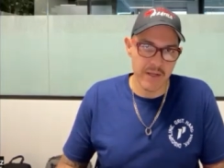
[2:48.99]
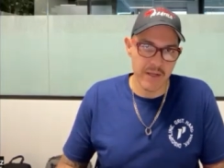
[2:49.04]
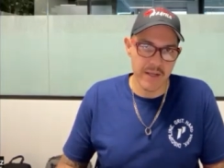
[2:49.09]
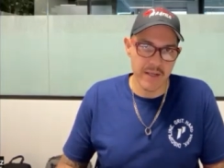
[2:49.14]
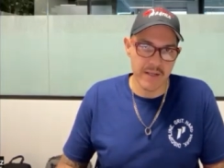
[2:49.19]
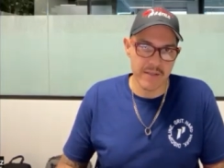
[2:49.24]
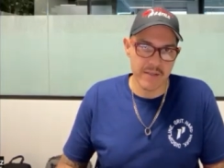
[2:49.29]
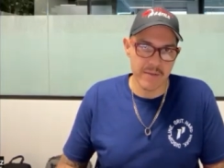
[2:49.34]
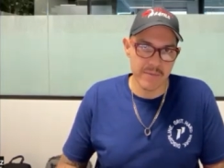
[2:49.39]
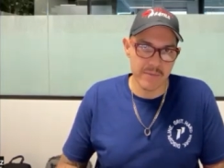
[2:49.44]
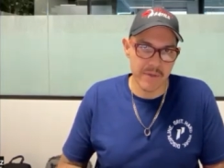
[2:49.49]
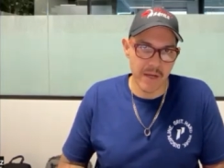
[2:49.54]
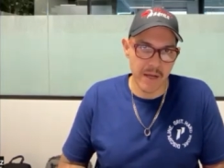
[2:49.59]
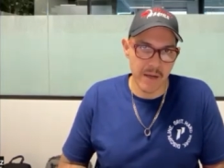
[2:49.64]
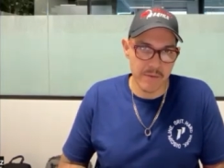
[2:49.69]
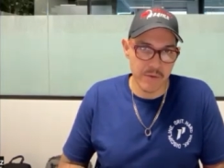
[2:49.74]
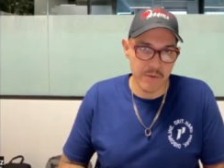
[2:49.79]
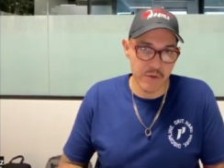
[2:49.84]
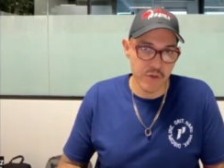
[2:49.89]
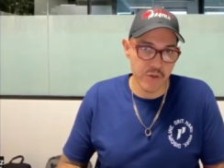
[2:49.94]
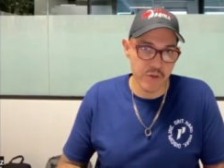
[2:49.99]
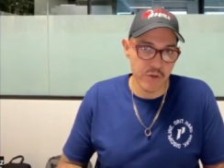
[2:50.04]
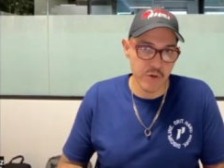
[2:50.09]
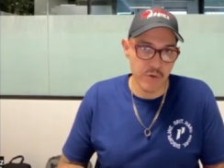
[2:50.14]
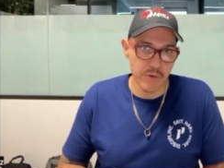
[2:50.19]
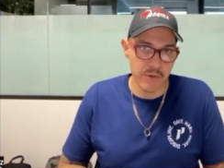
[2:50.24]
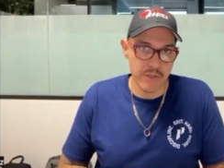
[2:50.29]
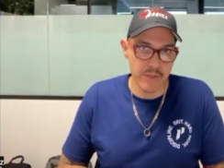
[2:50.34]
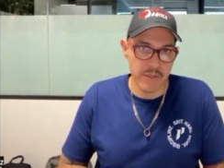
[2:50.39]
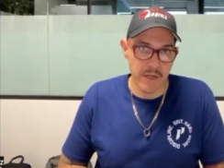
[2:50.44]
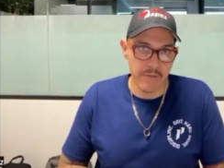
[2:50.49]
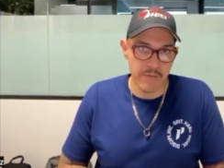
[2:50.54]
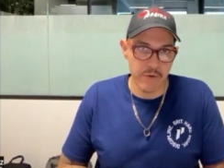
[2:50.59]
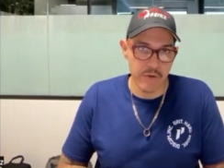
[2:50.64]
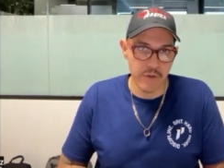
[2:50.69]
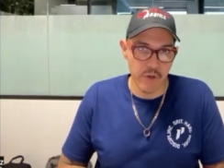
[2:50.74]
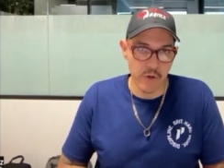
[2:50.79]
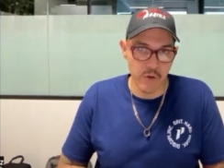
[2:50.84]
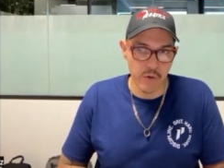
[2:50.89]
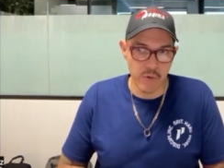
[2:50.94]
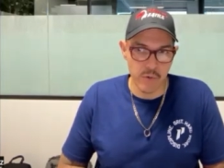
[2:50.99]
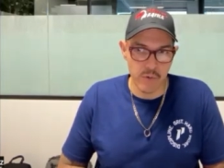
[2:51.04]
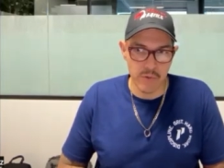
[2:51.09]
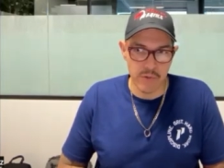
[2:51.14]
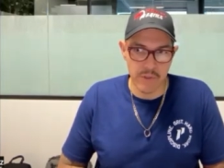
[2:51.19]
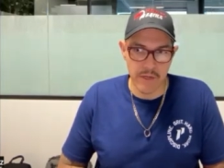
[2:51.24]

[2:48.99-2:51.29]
and sometimes their story's never told.